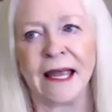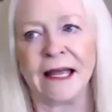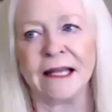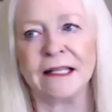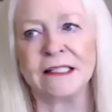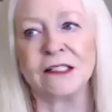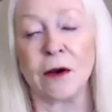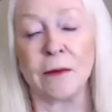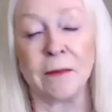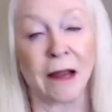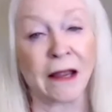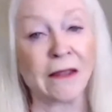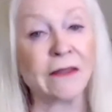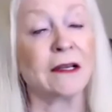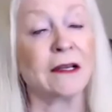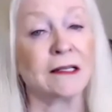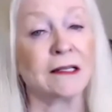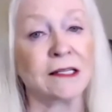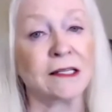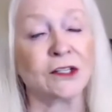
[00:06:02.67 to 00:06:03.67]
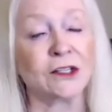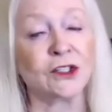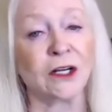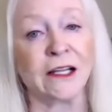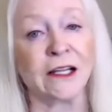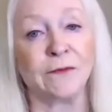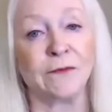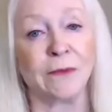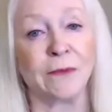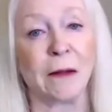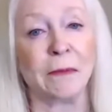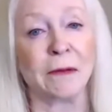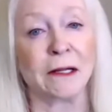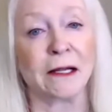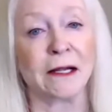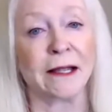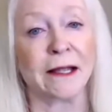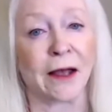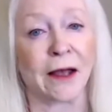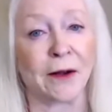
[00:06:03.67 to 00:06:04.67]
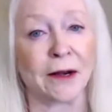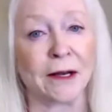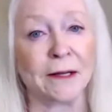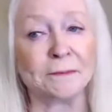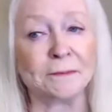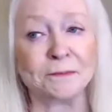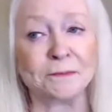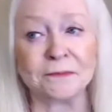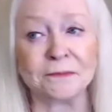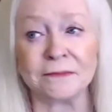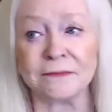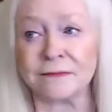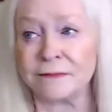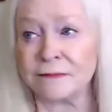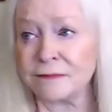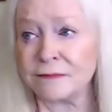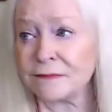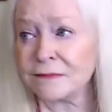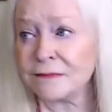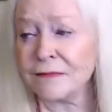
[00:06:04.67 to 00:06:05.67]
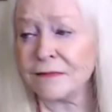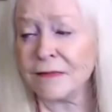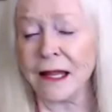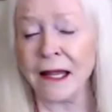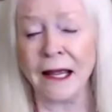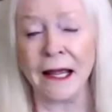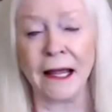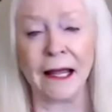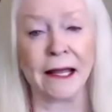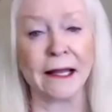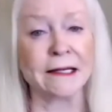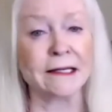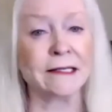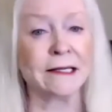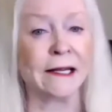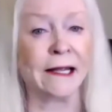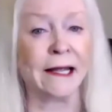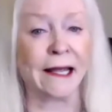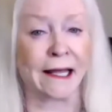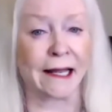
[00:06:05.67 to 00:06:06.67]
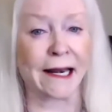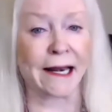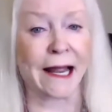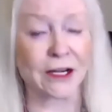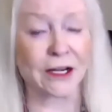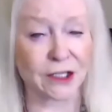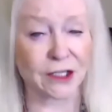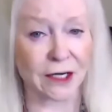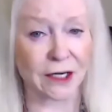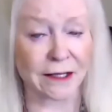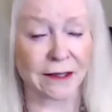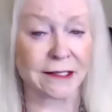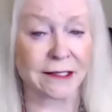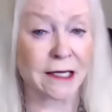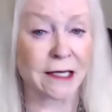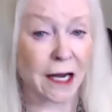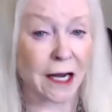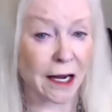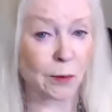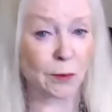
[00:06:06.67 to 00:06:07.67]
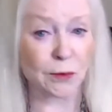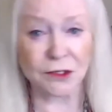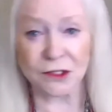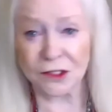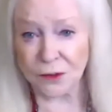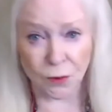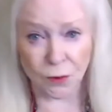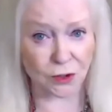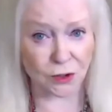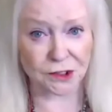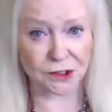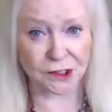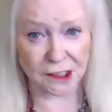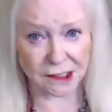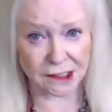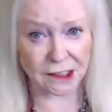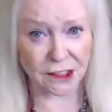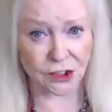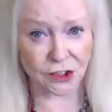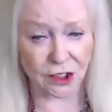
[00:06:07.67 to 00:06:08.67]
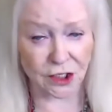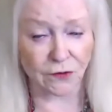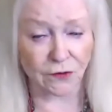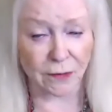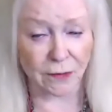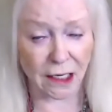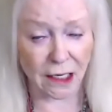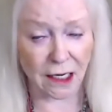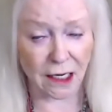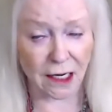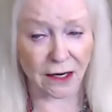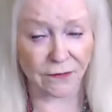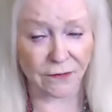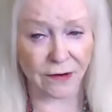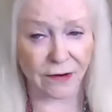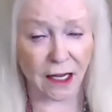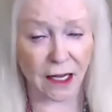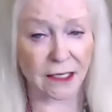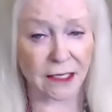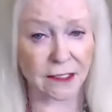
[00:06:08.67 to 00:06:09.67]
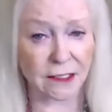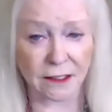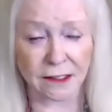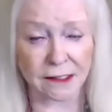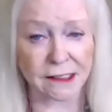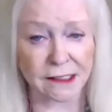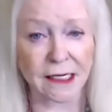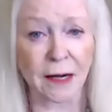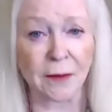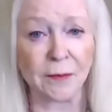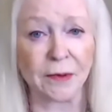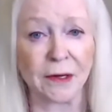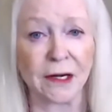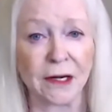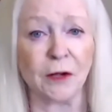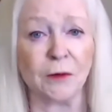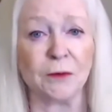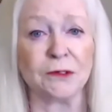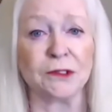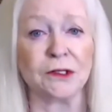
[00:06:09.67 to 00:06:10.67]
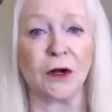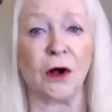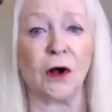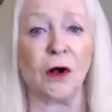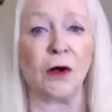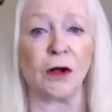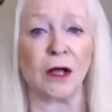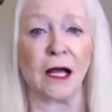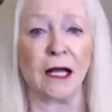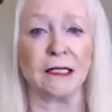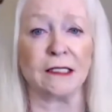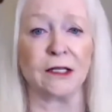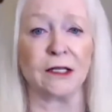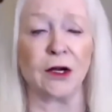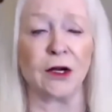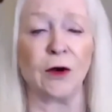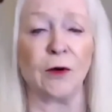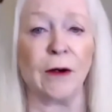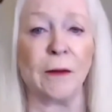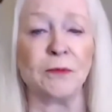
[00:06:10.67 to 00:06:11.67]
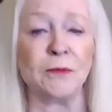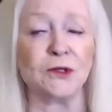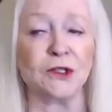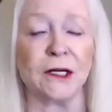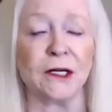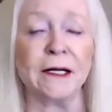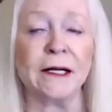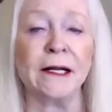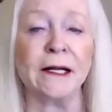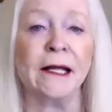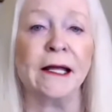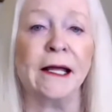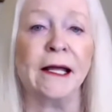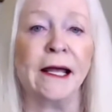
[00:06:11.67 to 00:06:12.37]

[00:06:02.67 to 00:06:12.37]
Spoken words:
And so I made the decision to leave public accounting. And it actually at the time was the worst decision of my life. I got to this company, it was all kinds of corruption.